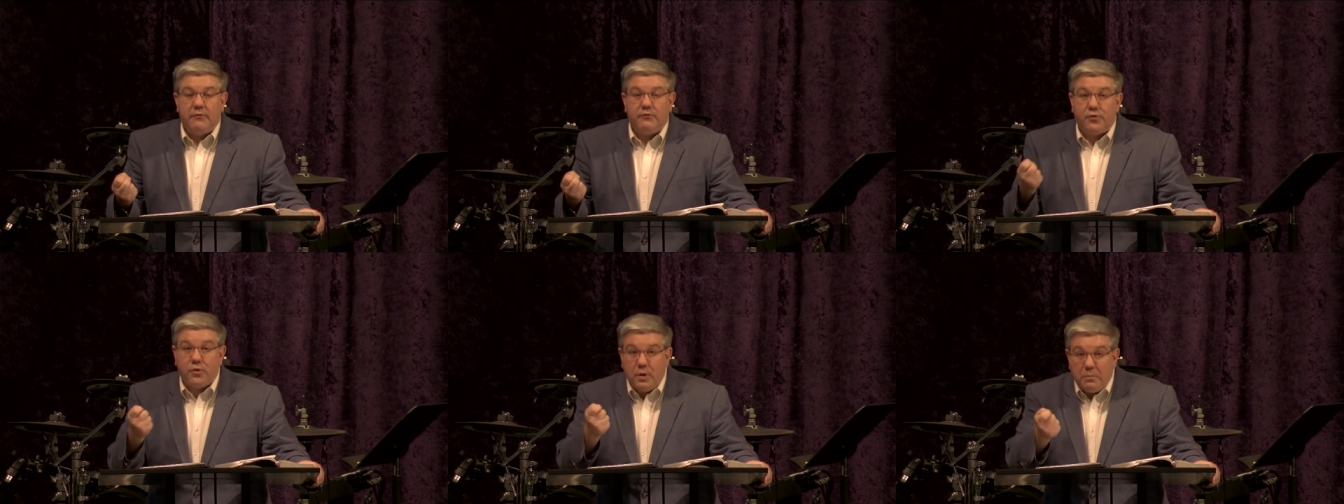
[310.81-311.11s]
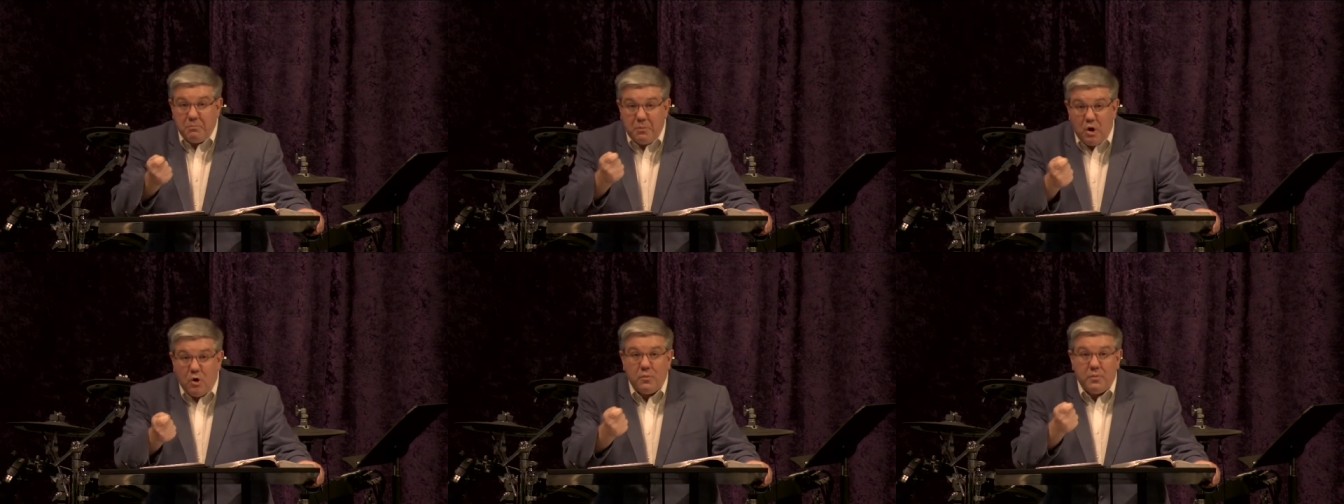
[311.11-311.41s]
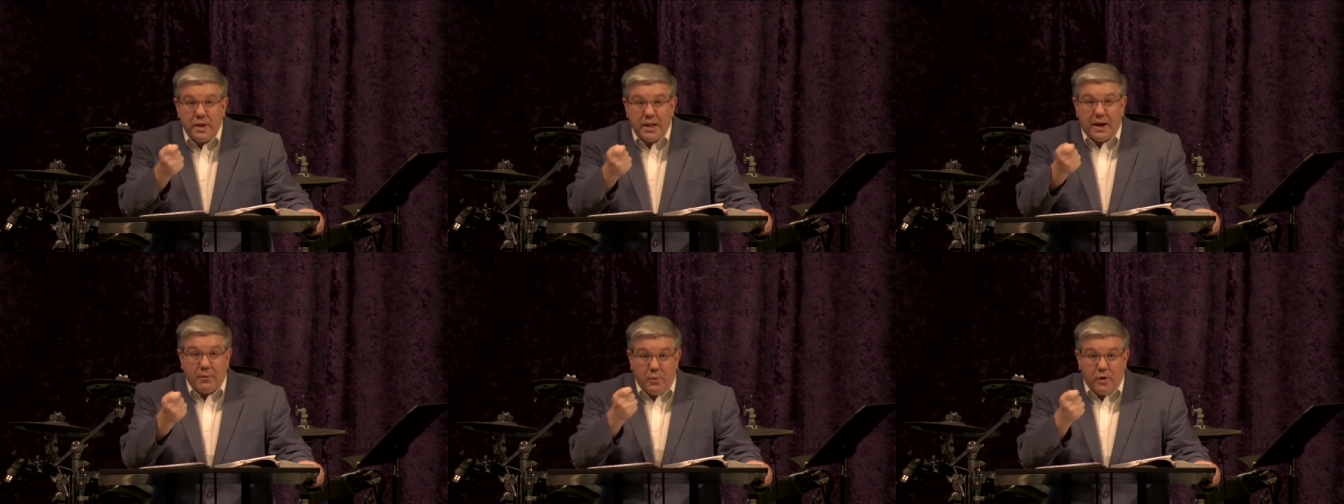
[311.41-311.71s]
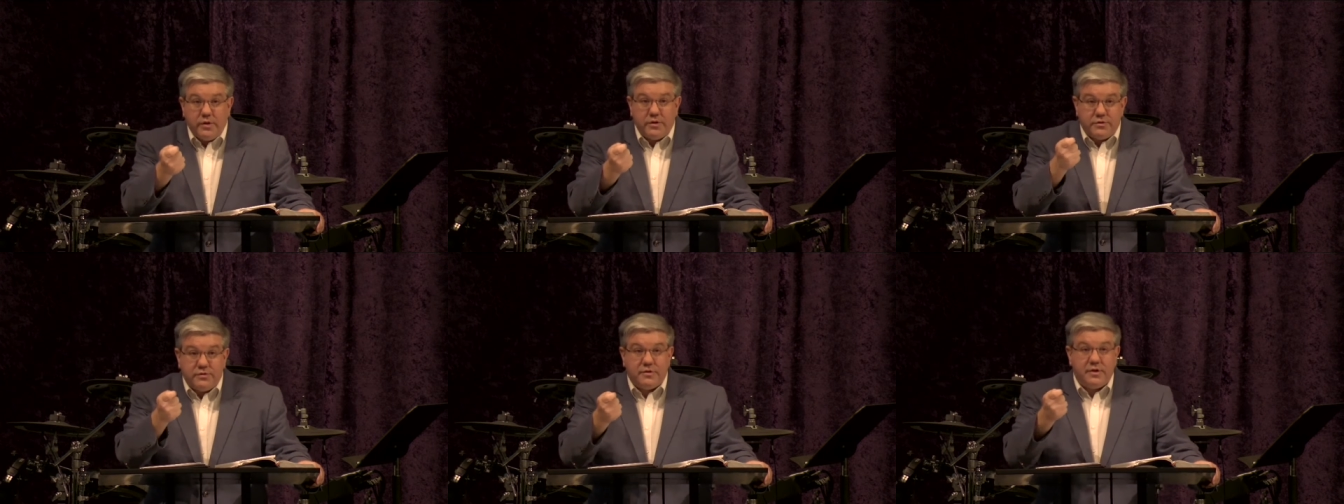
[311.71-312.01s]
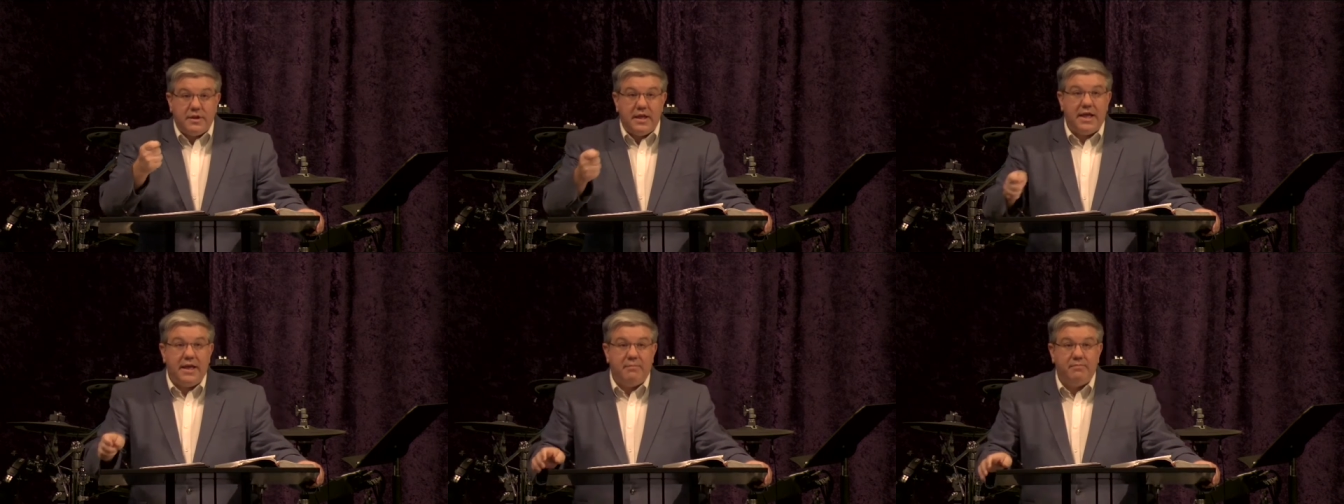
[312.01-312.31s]
And for a moment, I want
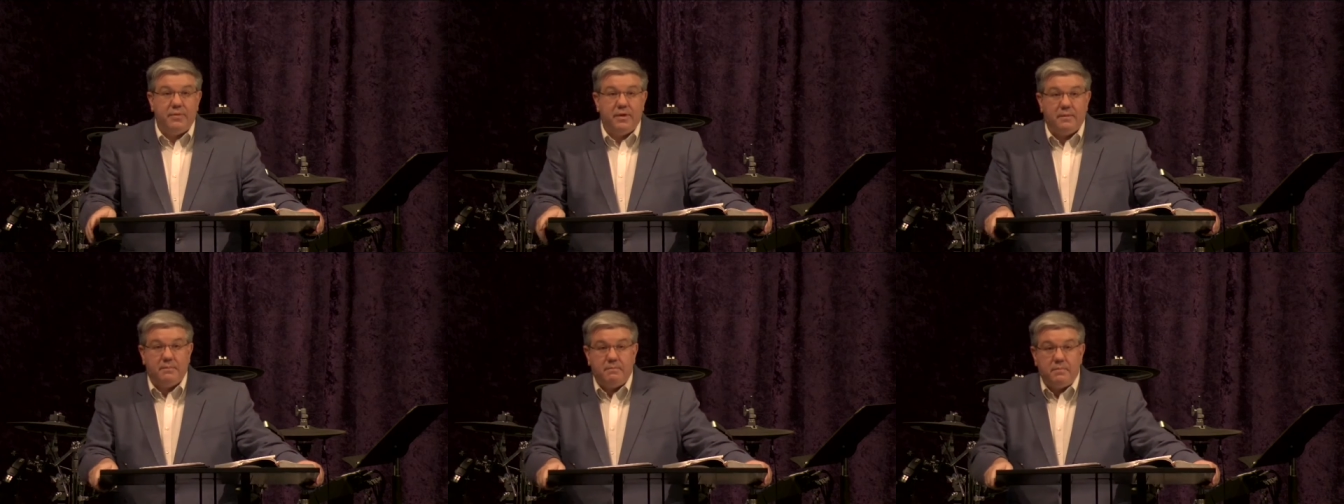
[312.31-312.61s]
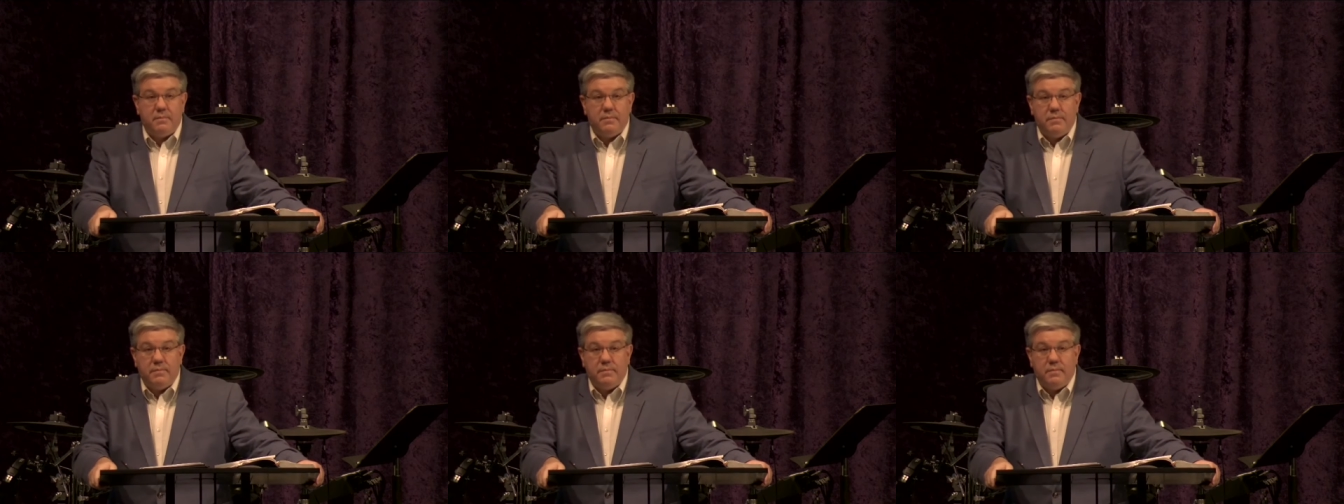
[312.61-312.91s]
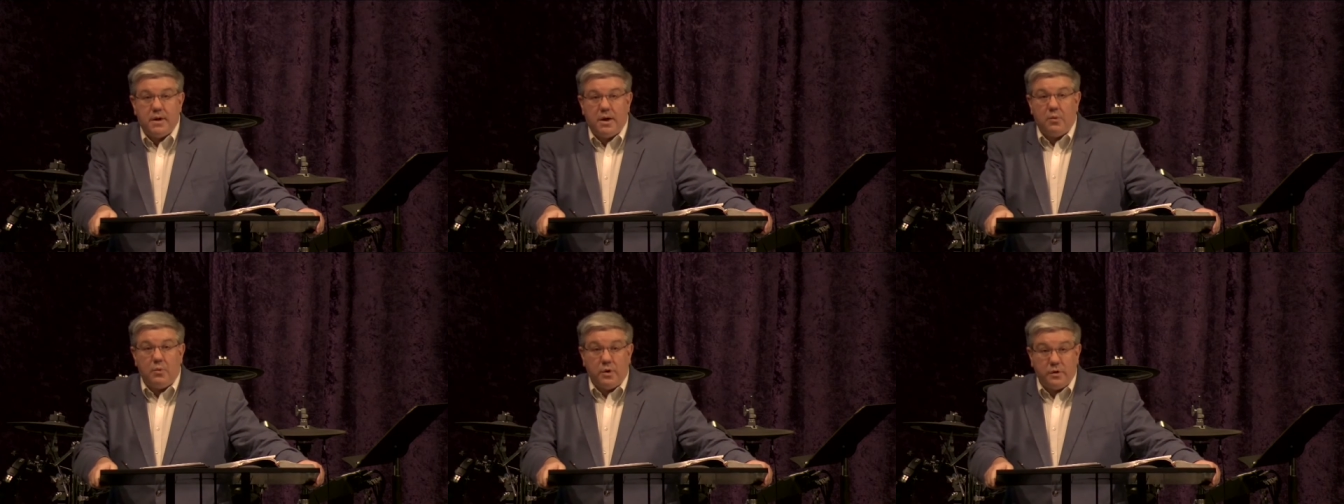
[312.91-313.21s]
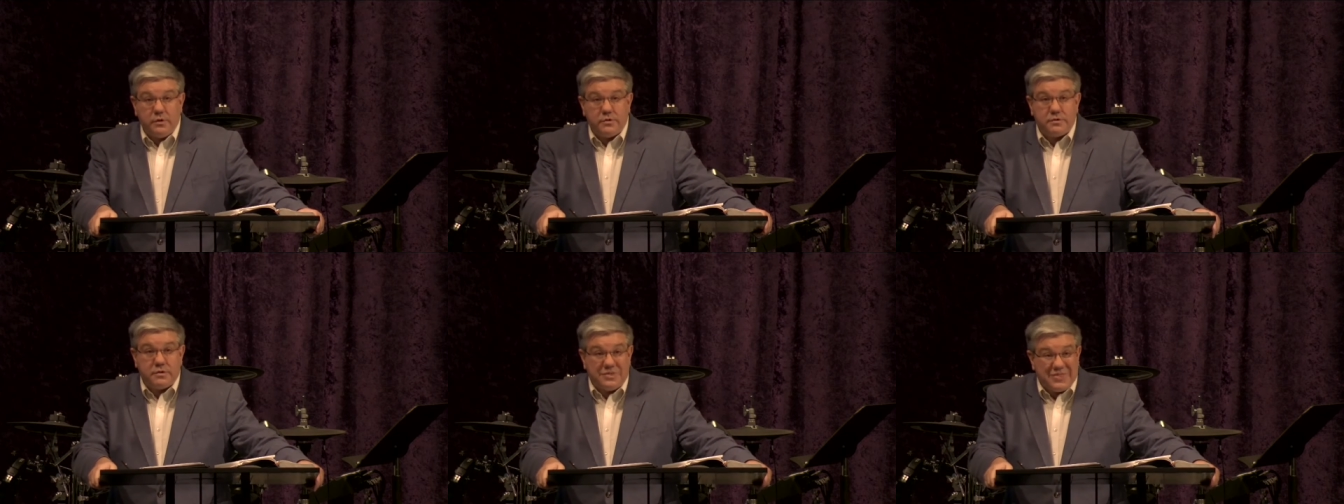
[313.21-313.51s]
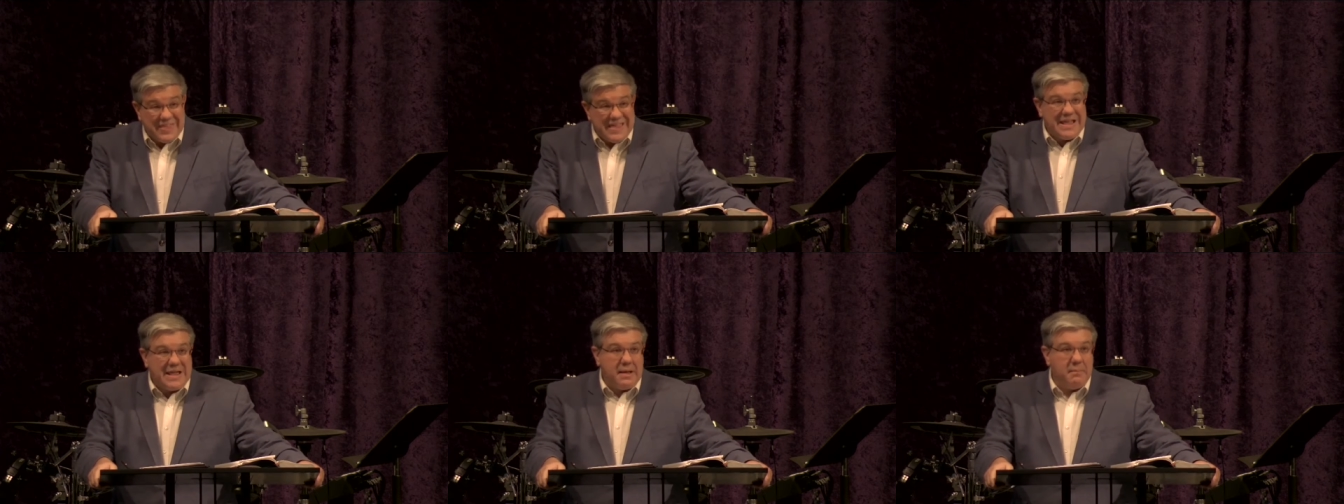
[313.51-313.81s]
us to name them. I want us
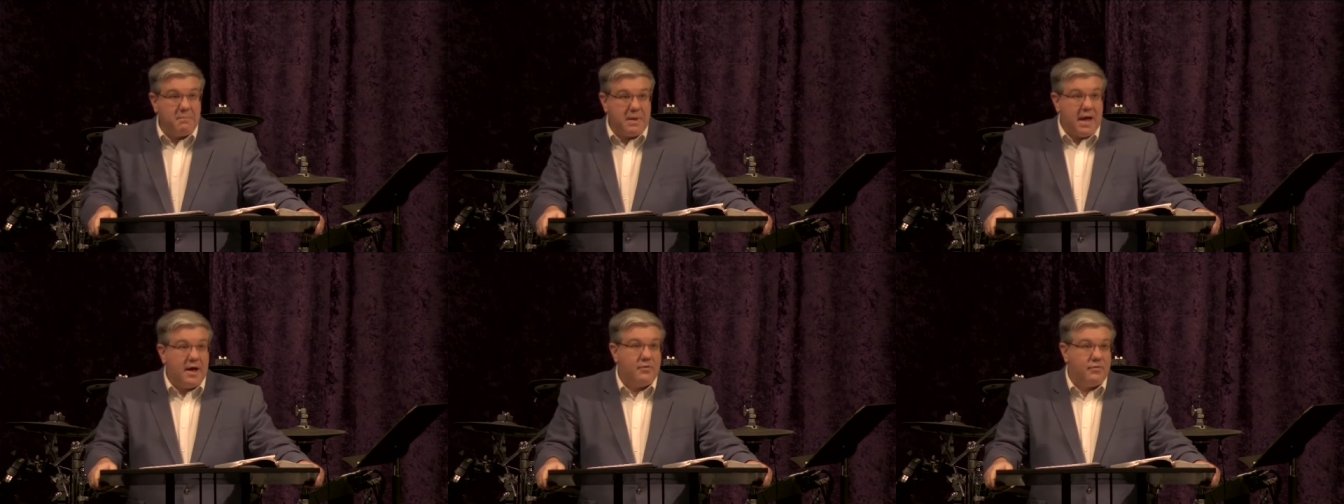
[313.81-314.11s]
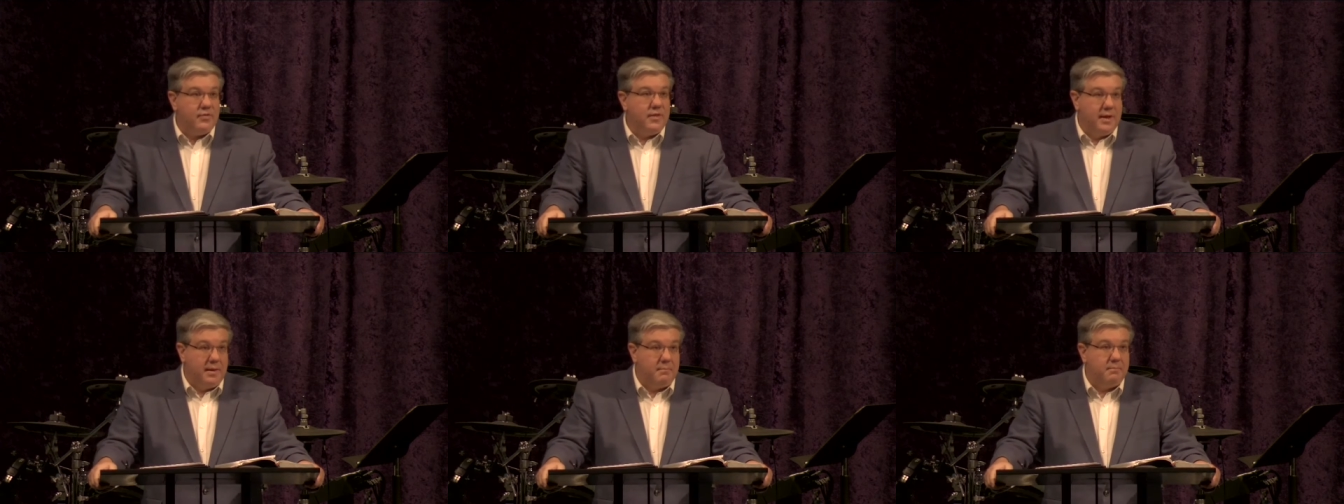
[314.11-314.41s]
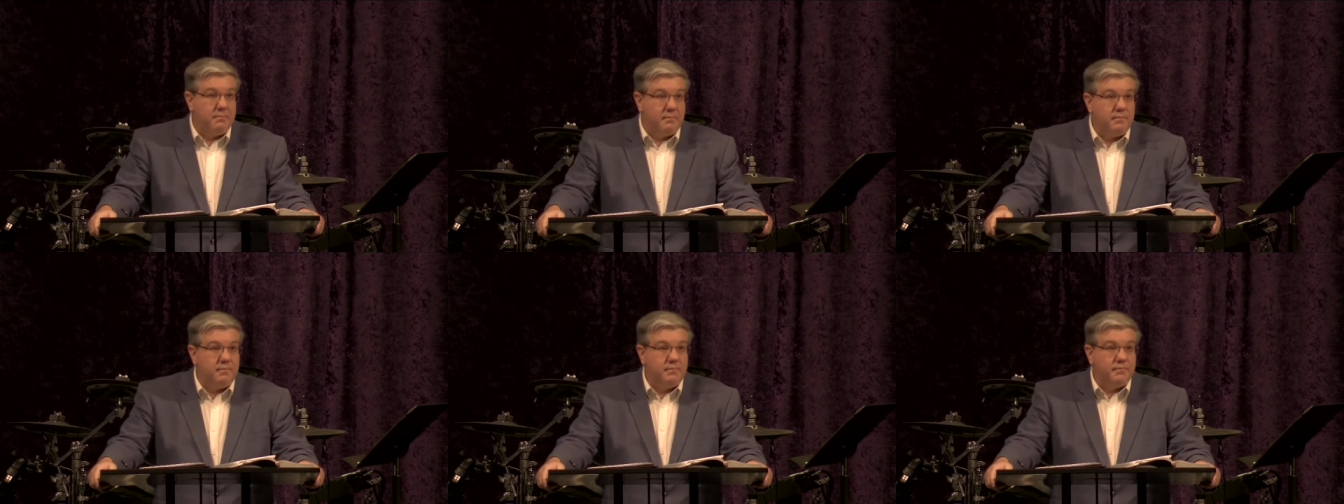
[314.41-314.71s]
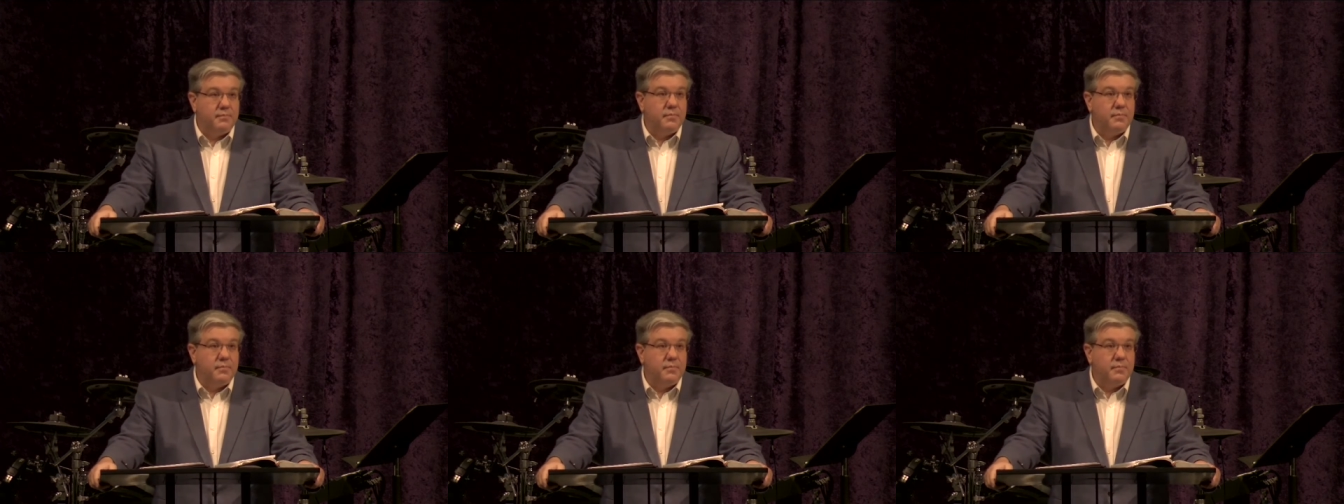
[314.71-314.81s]
to think about them.